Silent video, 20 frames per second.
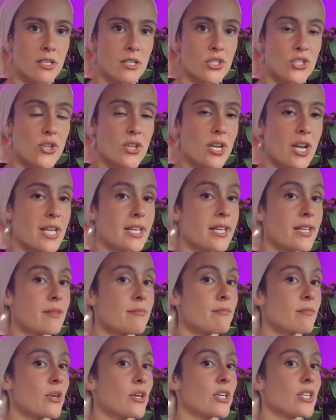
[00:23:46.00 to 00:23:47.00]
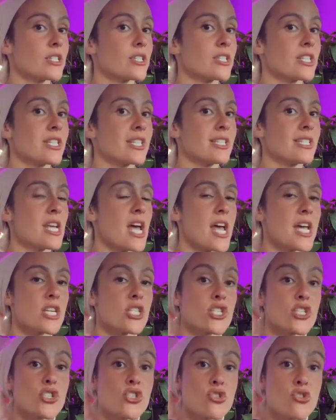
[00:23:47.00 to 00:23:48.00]
so that I can emerge in the day
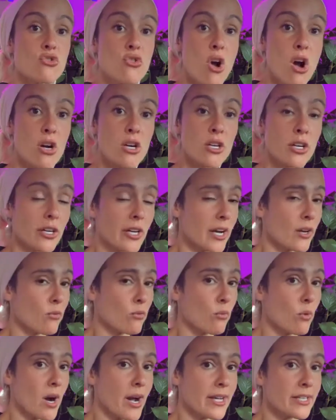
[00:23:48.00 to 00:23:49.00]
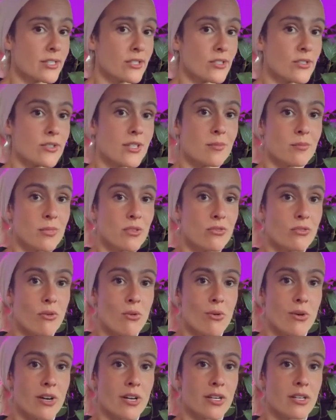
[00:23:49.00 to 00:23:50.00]
stronger and wiser than
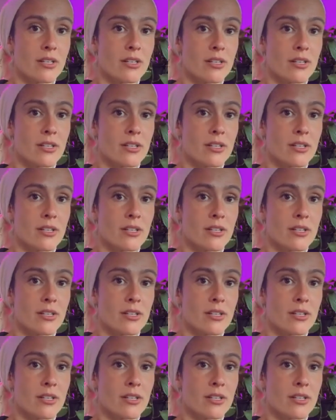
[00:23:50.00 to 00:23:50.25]
before.